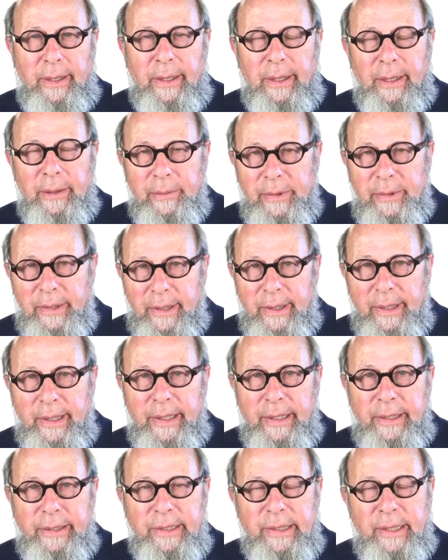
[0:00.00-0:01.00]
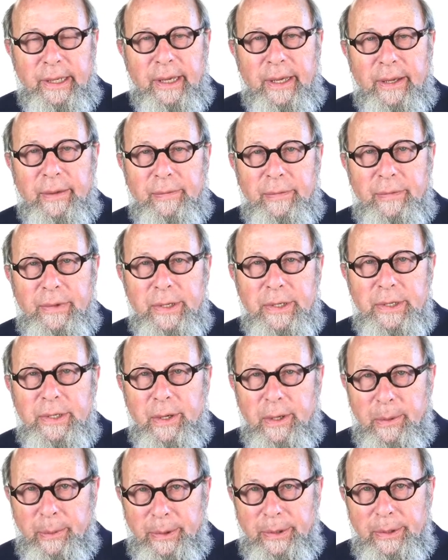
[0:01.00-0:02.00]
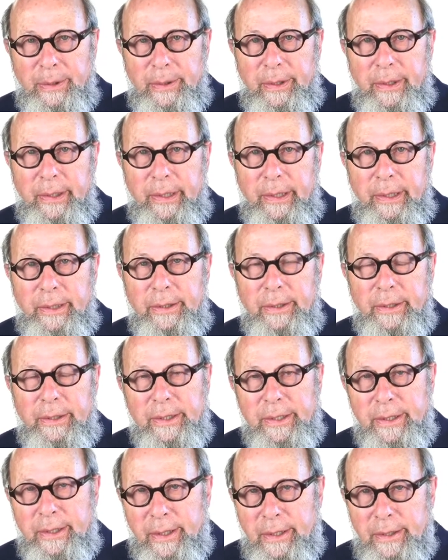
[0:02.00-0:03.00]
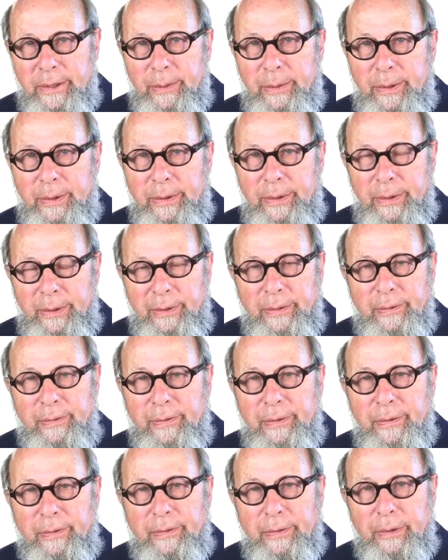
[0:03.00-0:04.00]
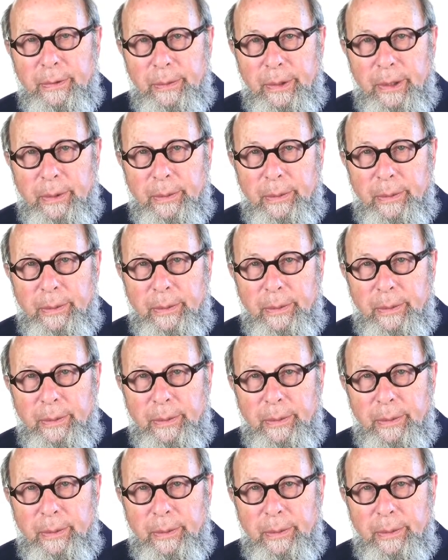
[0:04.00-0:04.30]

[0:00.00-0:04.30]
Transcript: I'm delighted to have this opportunity to discuss with you for a few